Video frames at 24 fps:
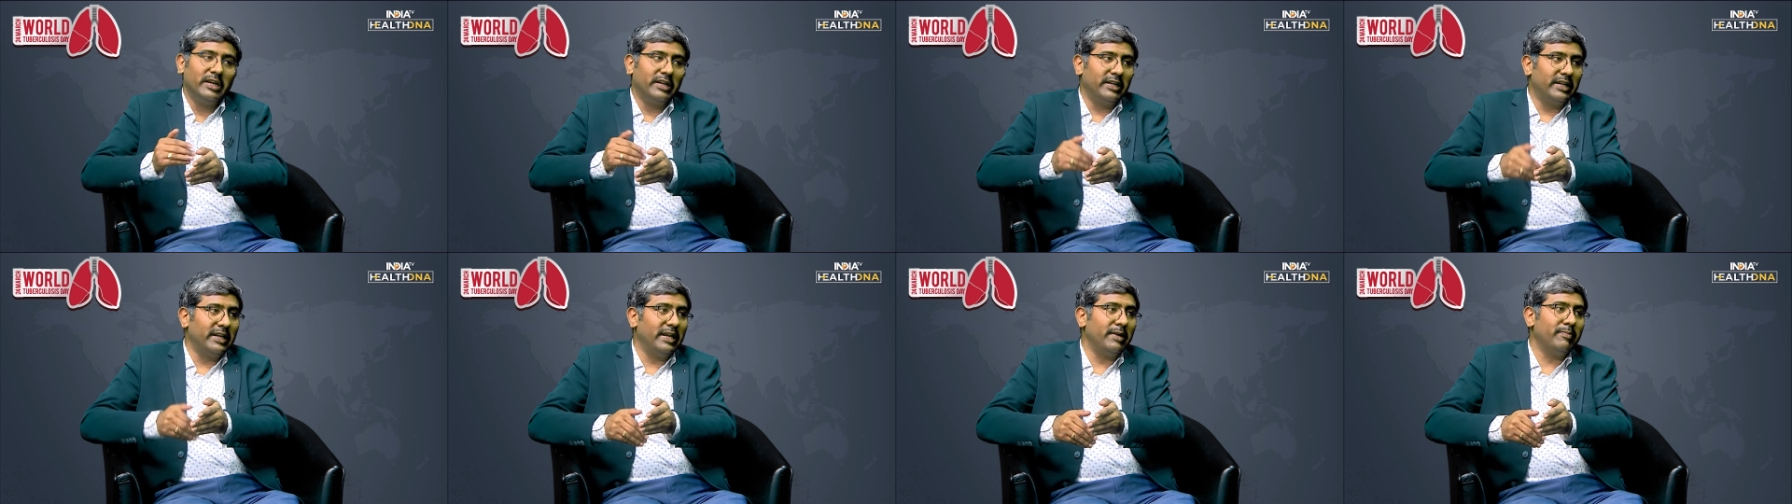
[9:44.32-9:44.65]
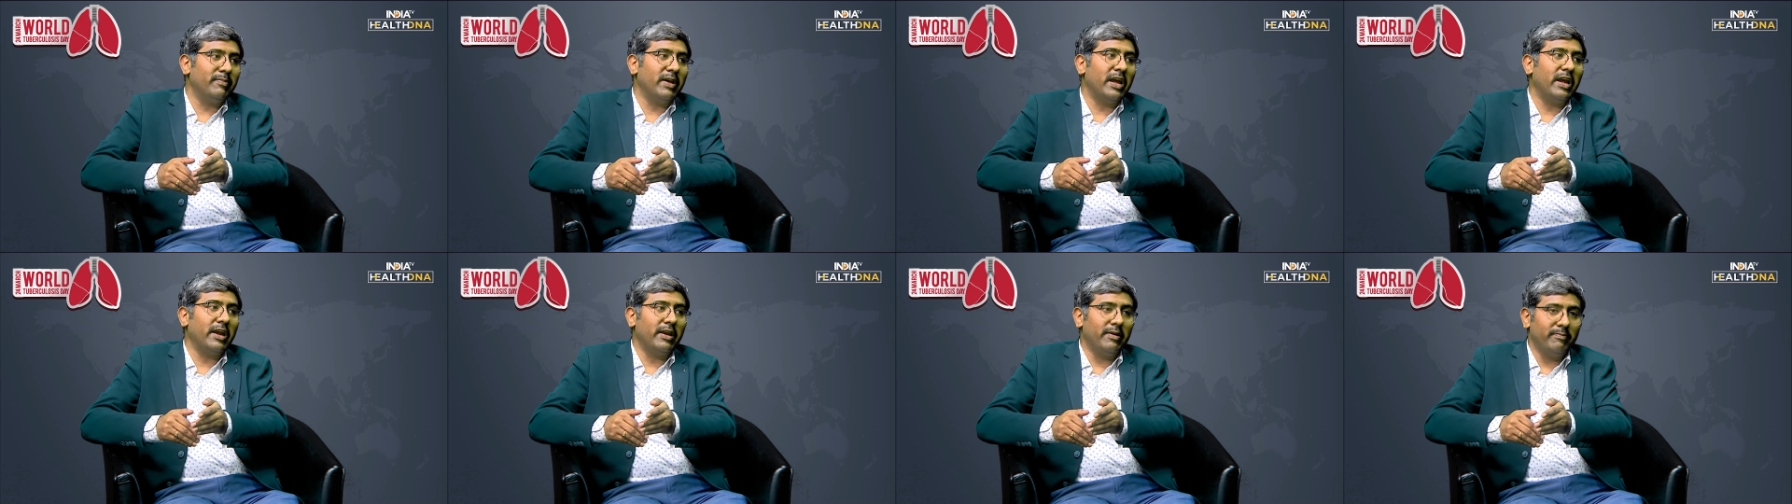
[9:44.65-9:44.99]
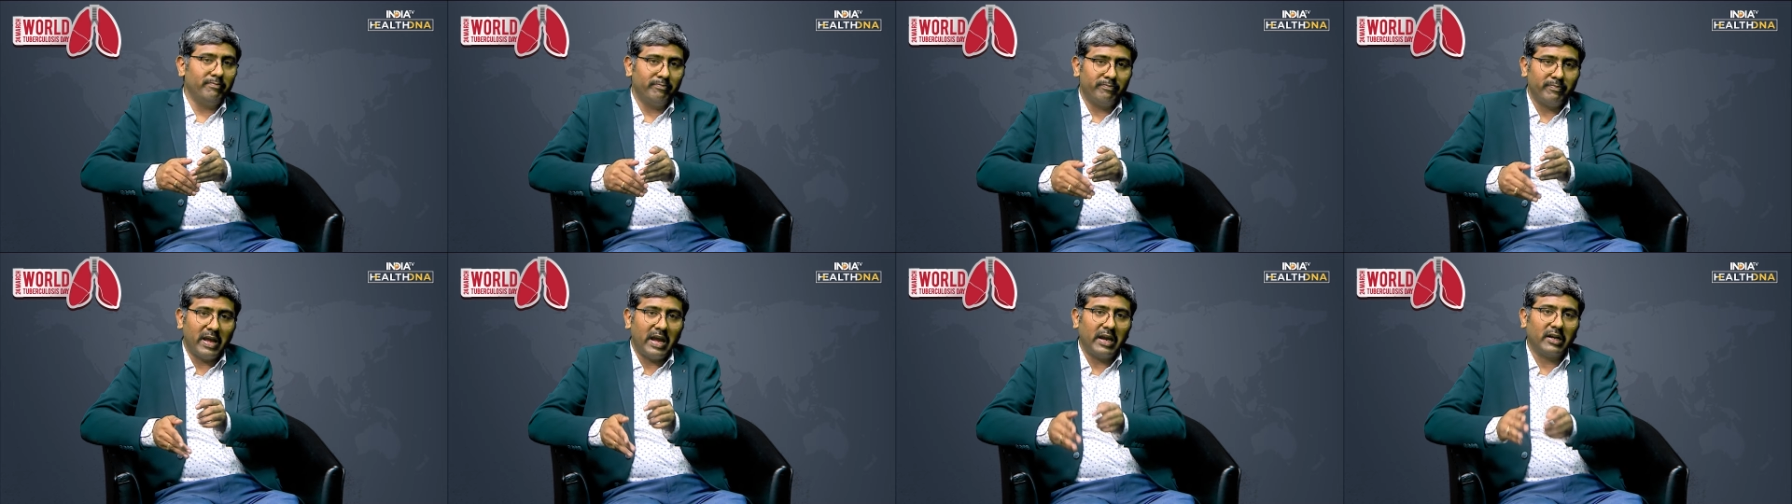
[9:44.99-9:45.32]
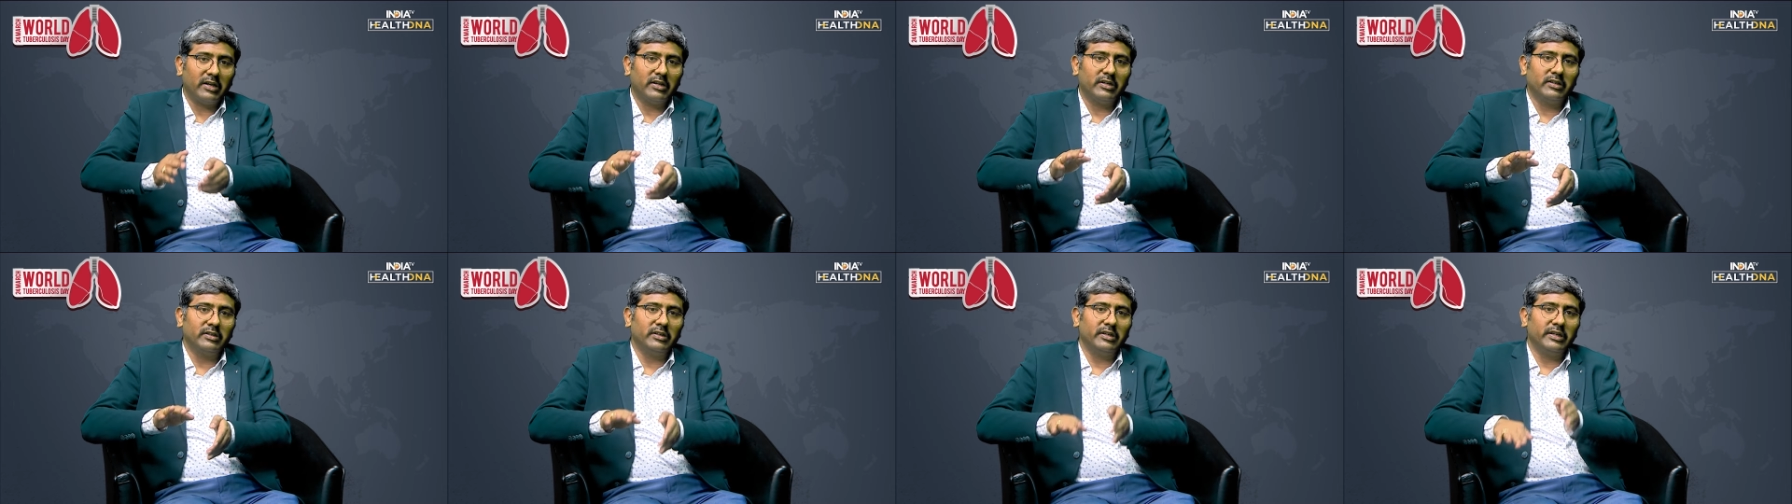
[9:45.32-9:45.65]
They may
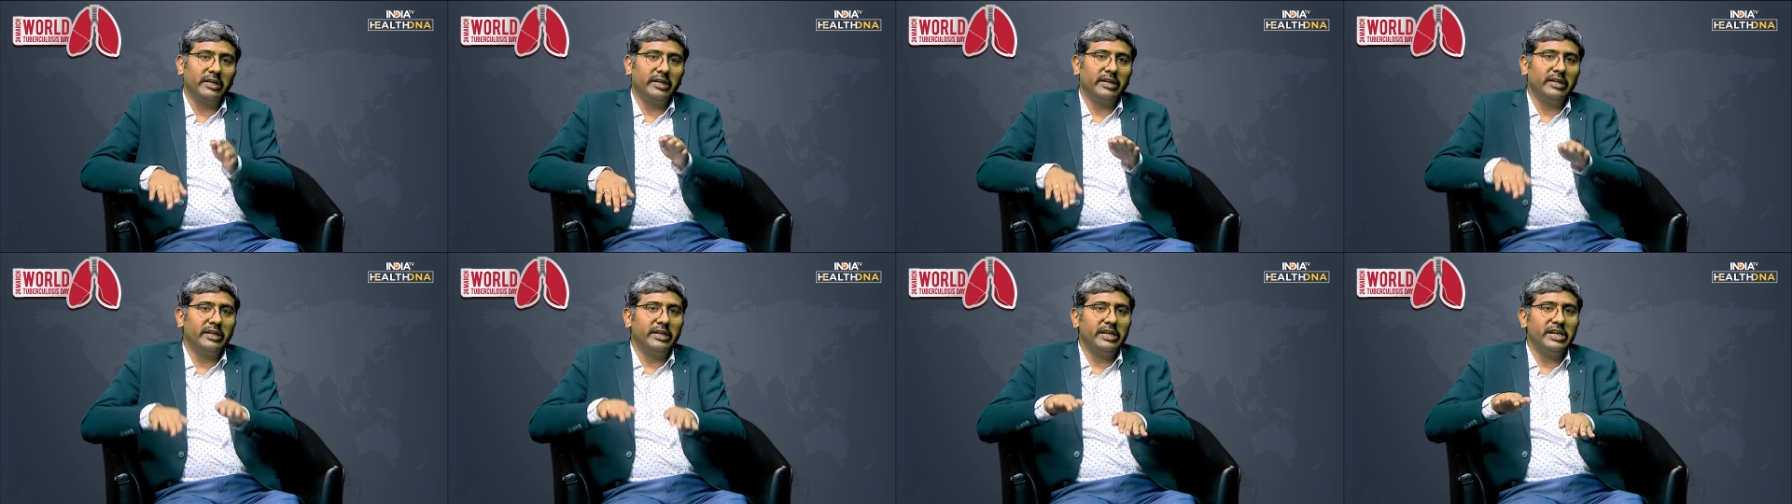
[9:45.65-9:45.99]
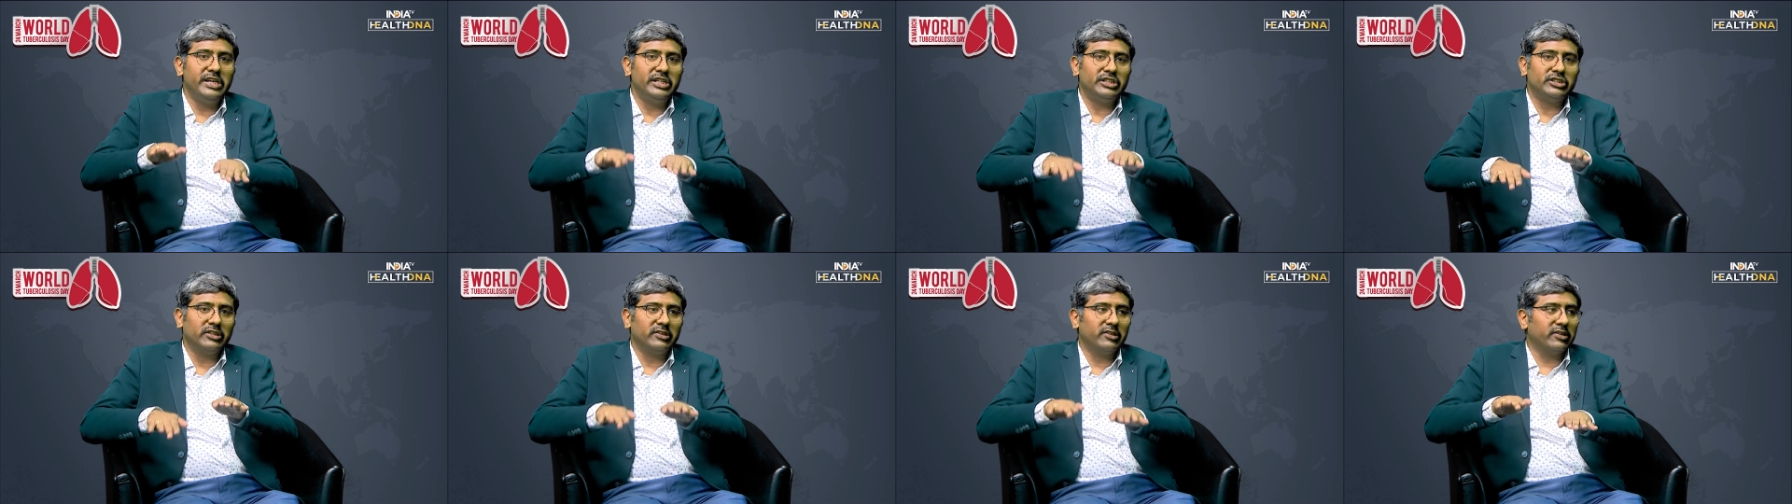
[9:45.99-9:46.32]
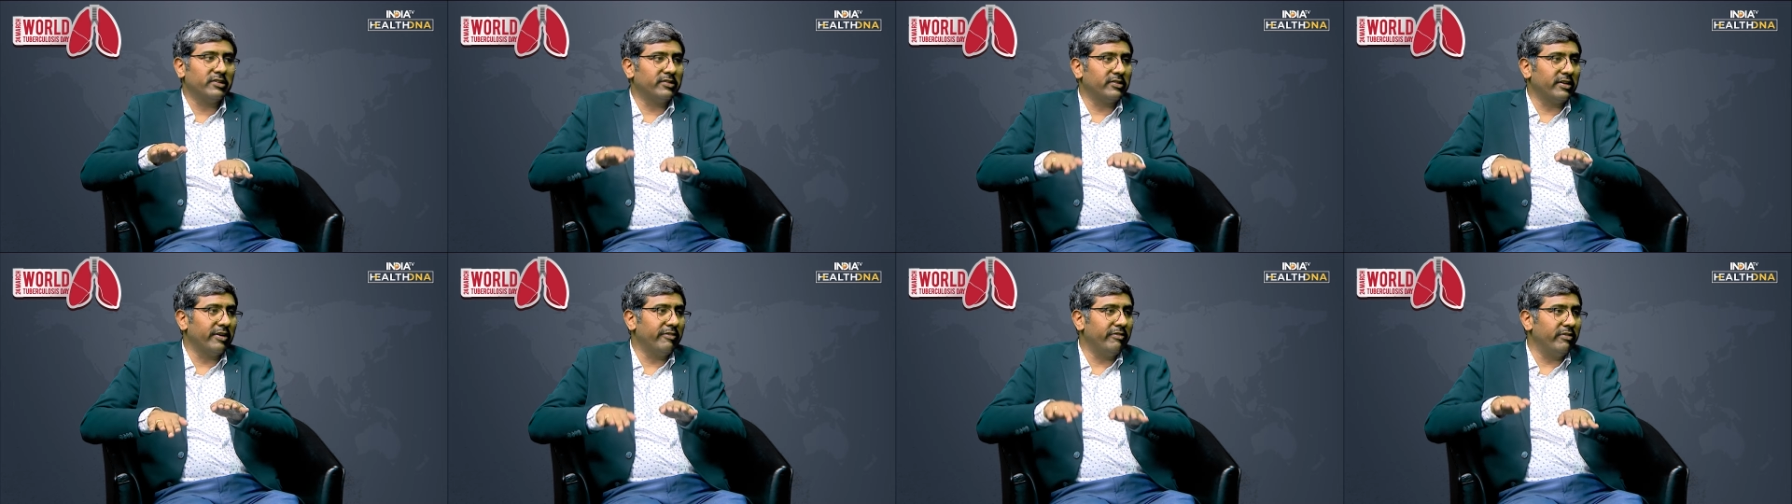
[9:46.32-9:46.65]
impact uh, each other's uh,